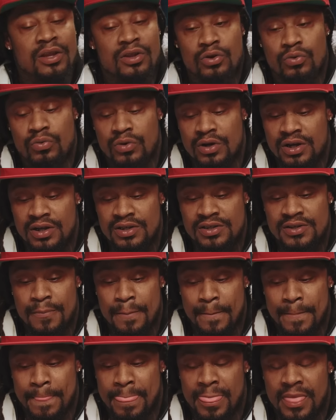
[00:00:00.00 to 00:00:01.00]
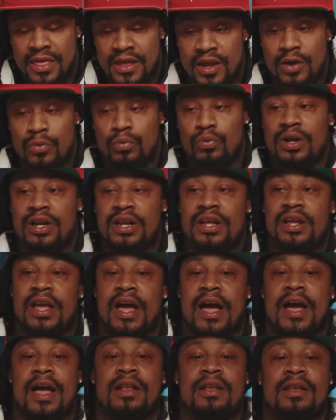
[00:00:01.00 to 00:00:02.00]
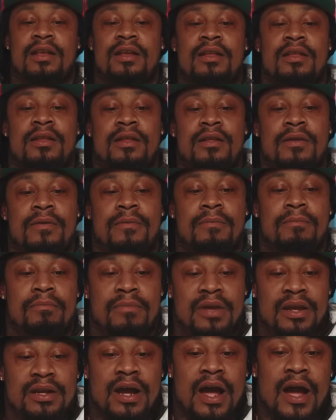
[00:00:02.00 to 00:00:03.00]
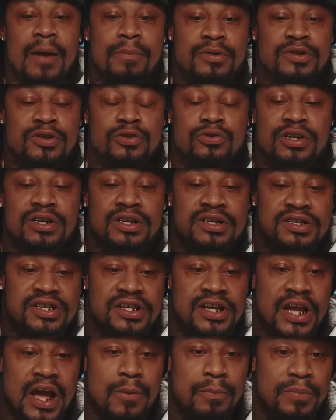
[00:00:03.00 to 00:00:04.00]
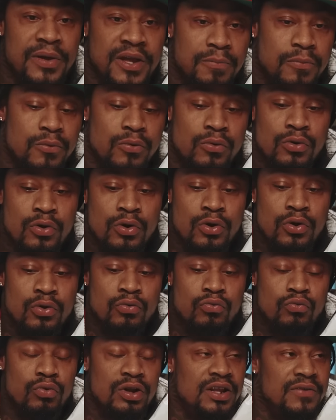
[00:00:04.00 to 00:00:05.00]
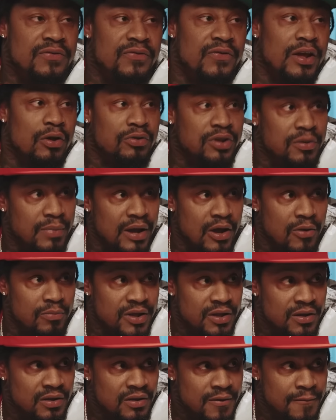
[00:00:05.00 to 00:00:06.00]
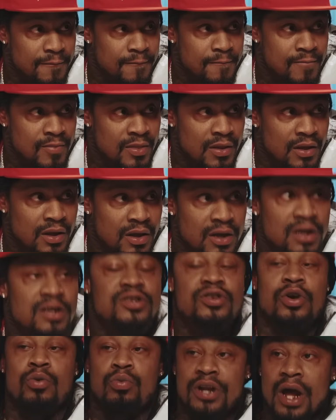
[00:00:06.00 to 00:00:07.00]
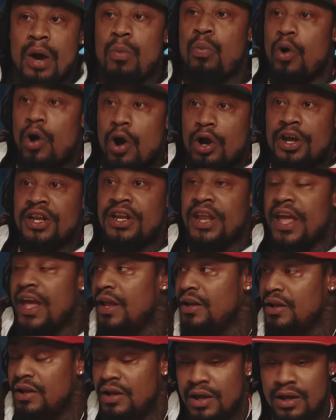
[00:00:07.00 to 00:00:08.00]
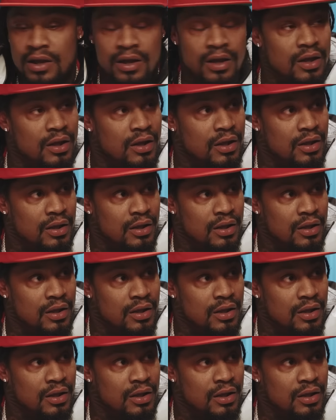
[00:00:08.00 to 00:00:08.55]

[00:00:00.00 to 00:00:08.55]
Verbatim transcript: do was, it really got me the opportunity to see how people really felt about him. So when I walk in that uh,